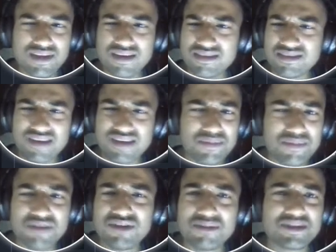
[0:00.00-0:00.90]
this
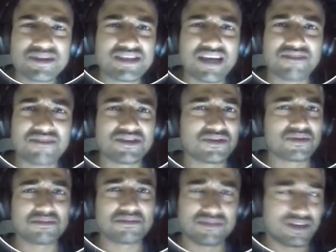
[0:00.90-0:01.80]
company will be saved.
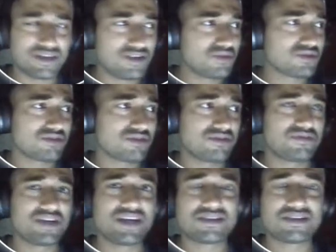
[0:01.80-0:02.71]
The dues of
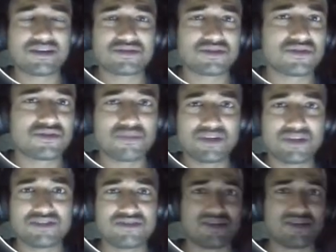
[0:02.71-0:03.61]
58,000 crore
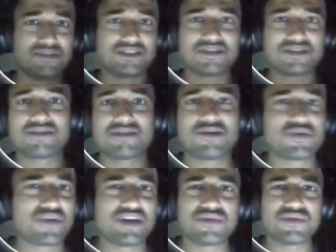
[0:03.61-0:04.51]
rupees will be just about
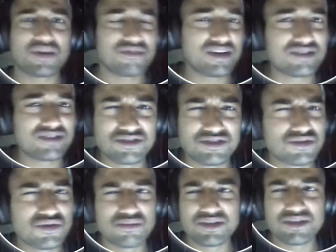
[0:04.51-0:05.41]
25,000
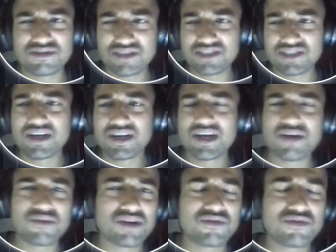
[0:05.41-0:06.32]
crore rupees, which
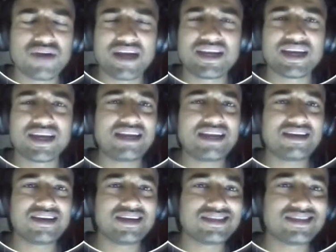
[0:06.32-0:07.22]
Vodafone Idea can
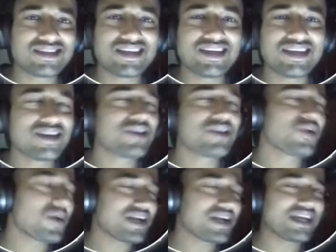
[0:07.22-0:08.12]
easily,
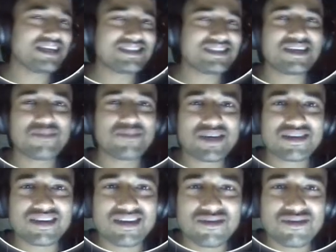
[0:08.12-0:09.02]
not easily, but
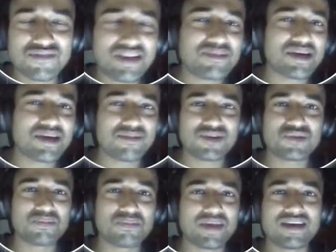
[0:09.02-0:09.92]
will be able
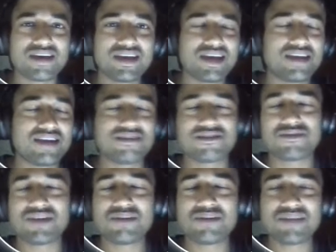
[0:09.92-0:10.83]
to pay. It
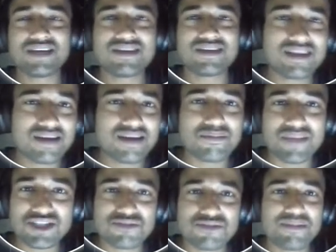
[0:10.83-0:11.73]
will be in a
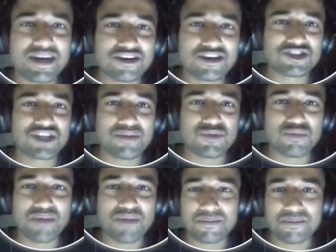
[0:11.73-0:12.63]
much better shape
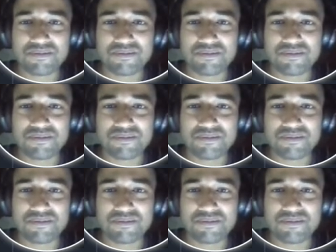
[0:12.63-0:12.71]
to pay.